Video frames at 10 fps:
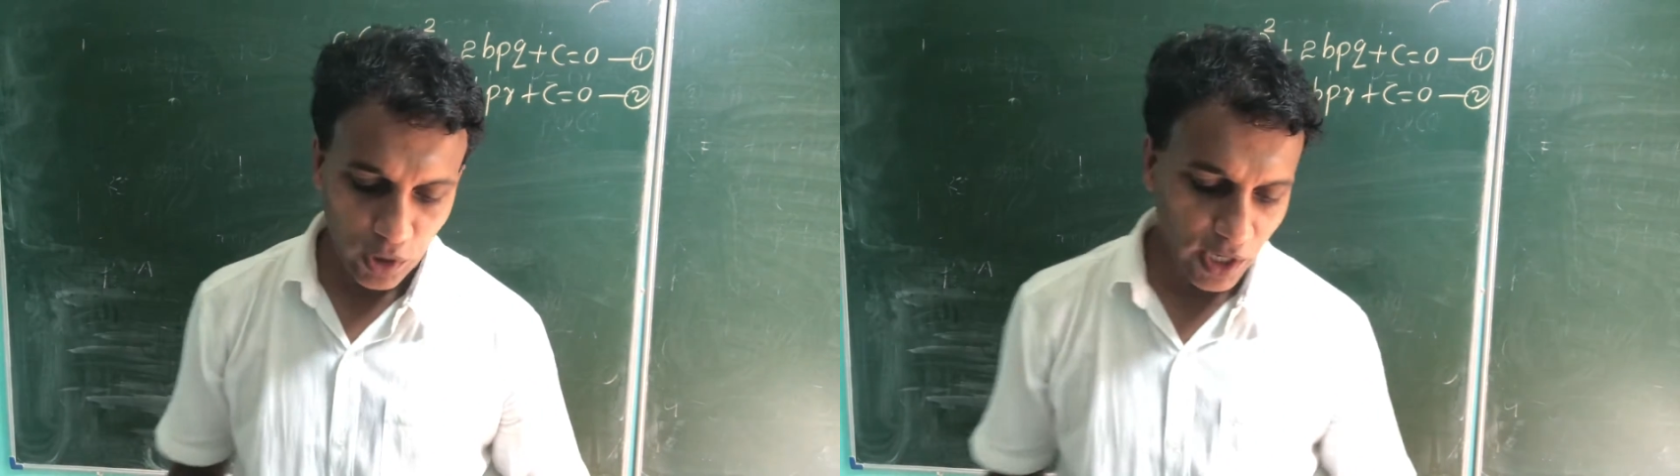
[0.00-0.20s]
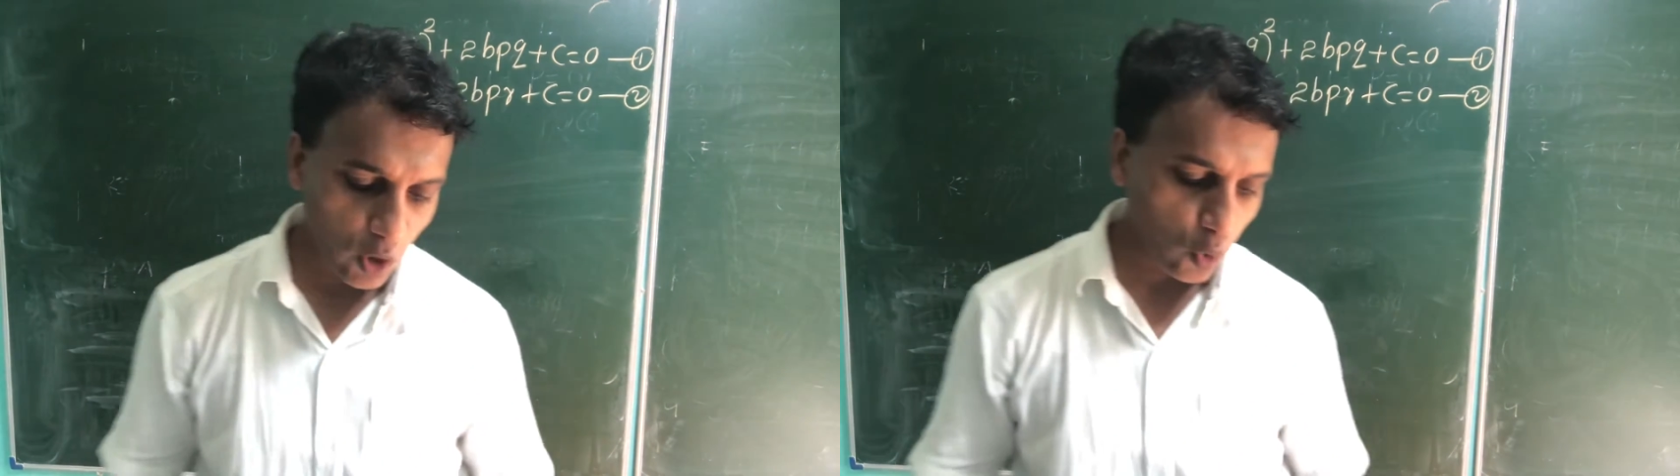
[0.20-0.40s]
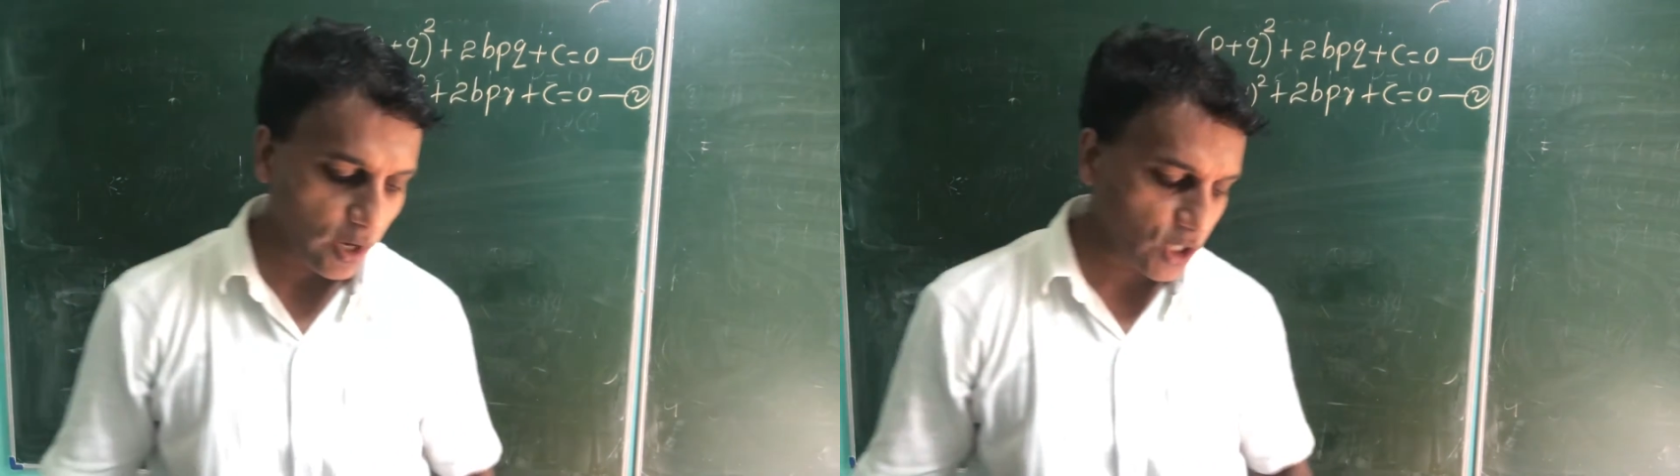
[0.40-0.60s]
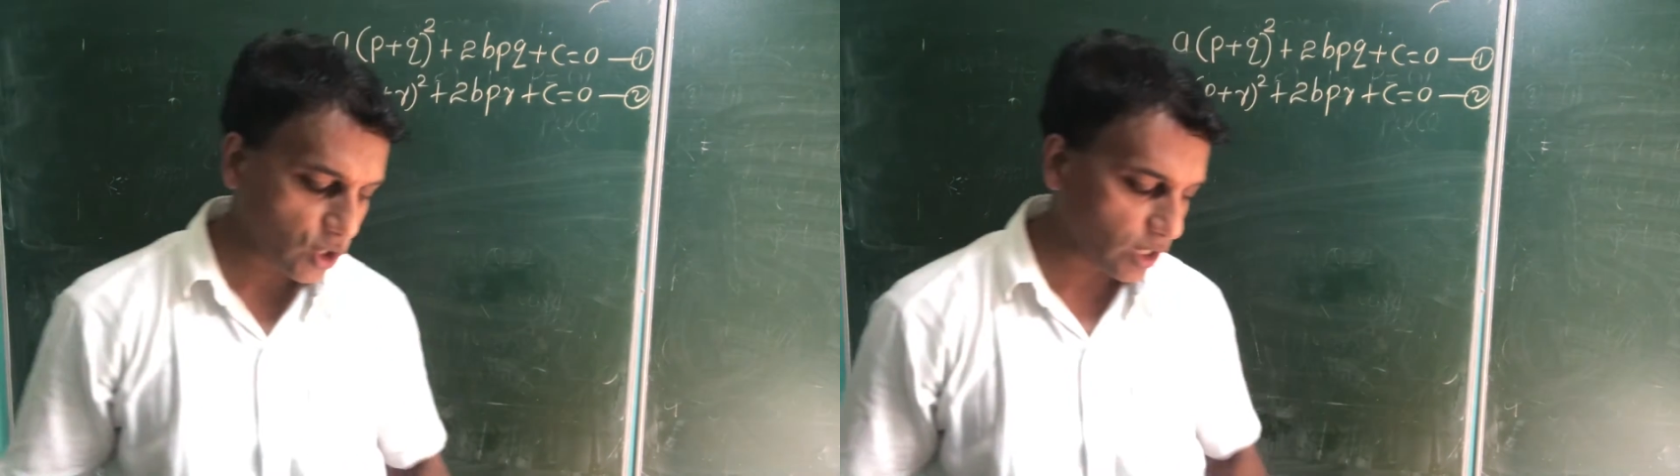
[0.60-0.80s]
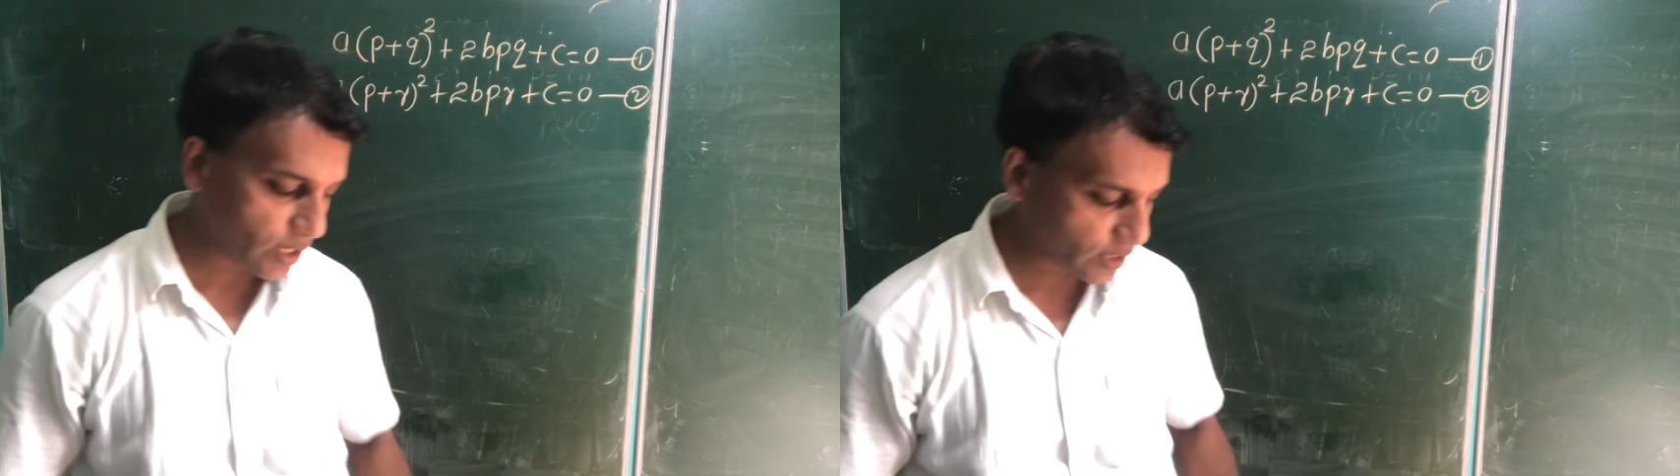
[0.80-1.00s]

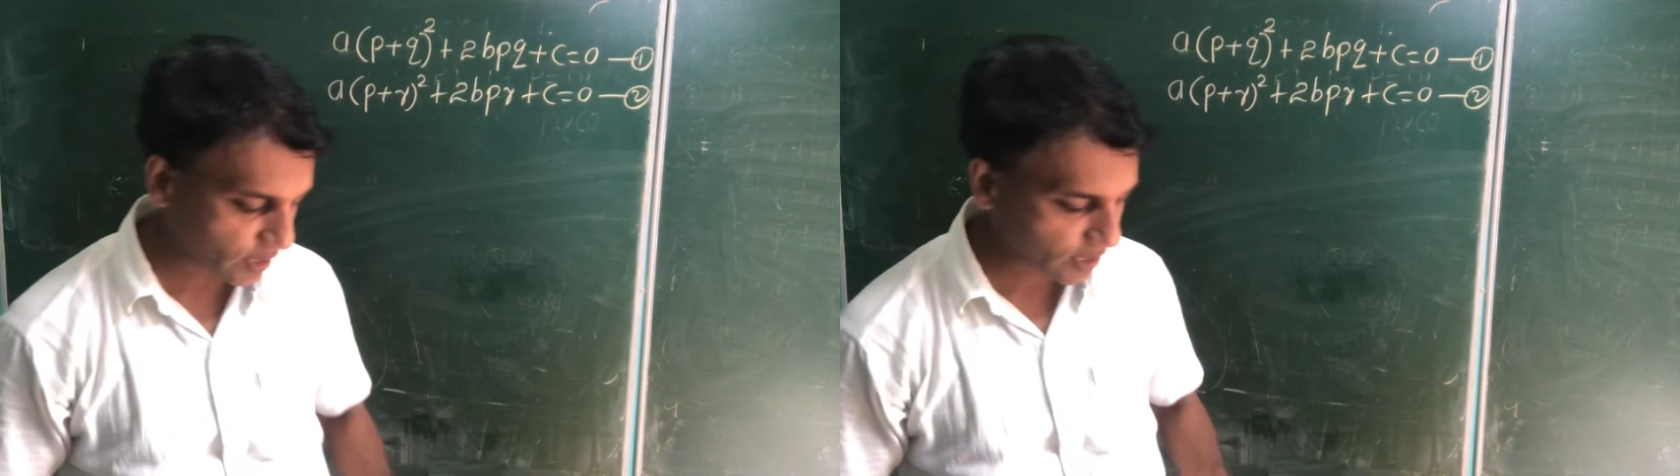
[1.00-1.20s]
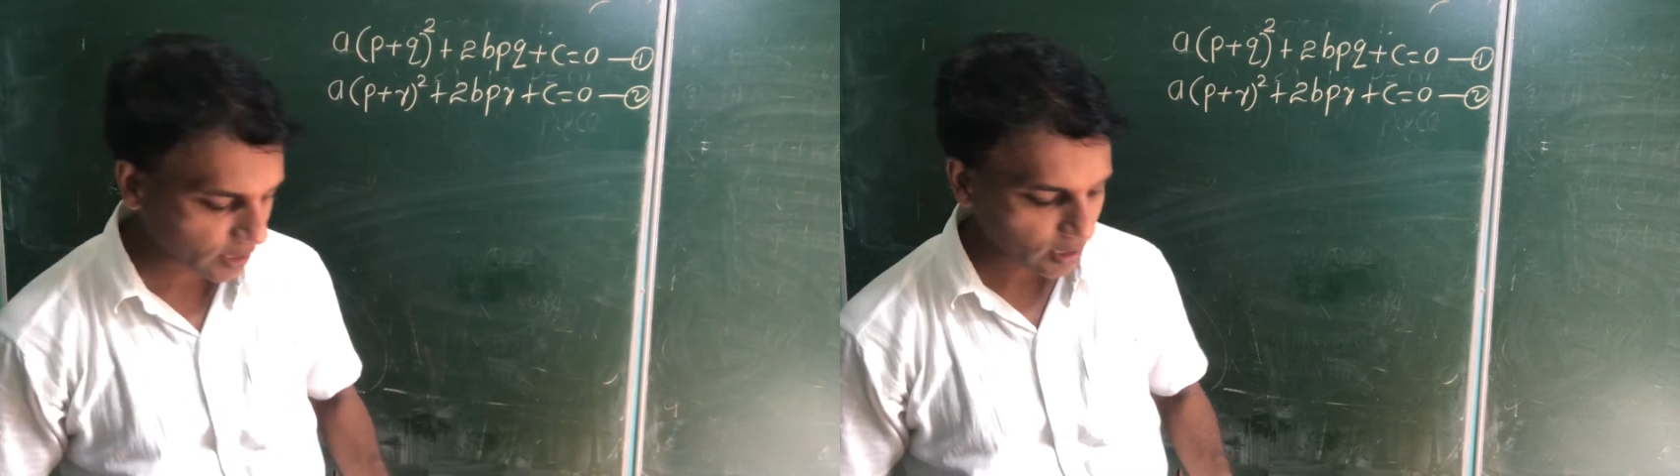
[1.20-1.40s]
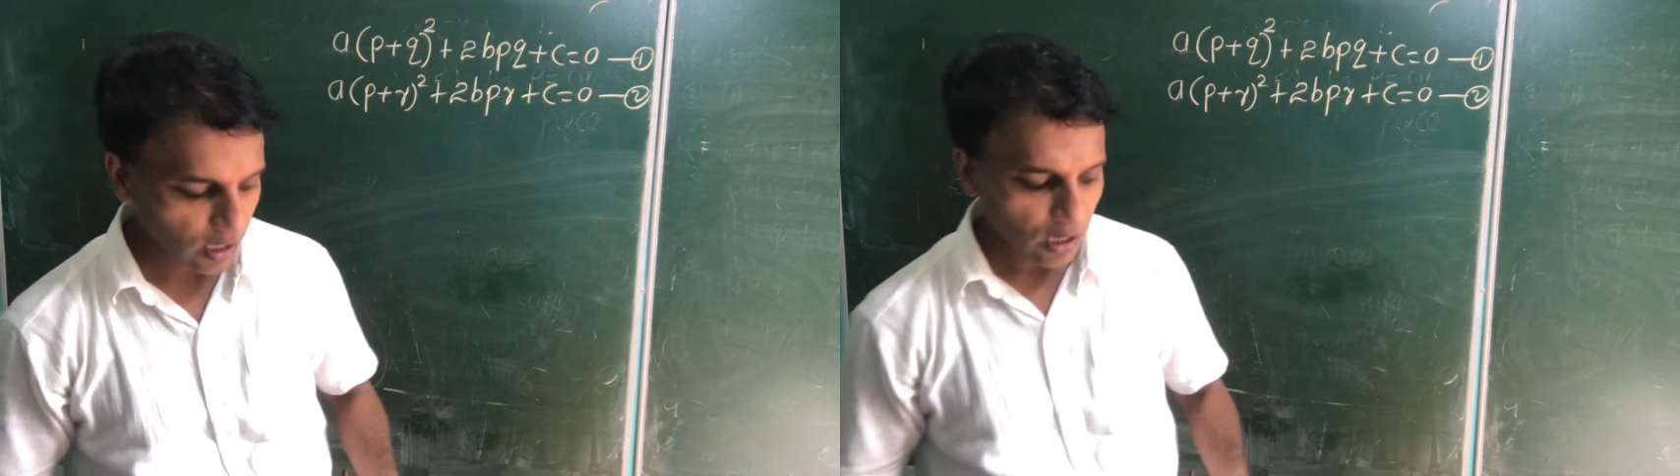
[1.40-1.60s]
equations,